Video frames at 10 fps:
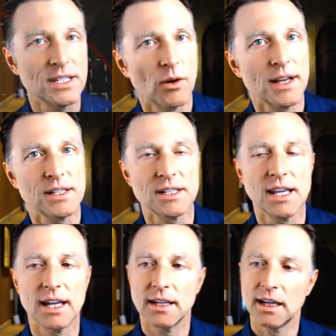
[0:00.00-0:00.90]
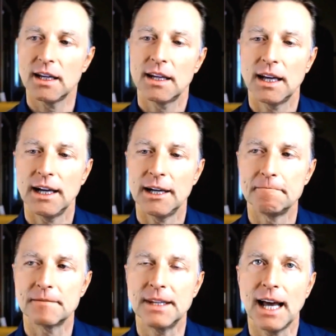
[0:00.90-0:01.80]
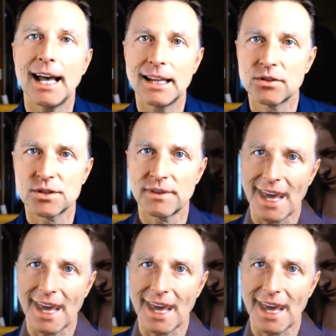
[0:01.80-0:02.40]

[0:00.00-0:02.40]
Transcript: C O S is that um, the high levels of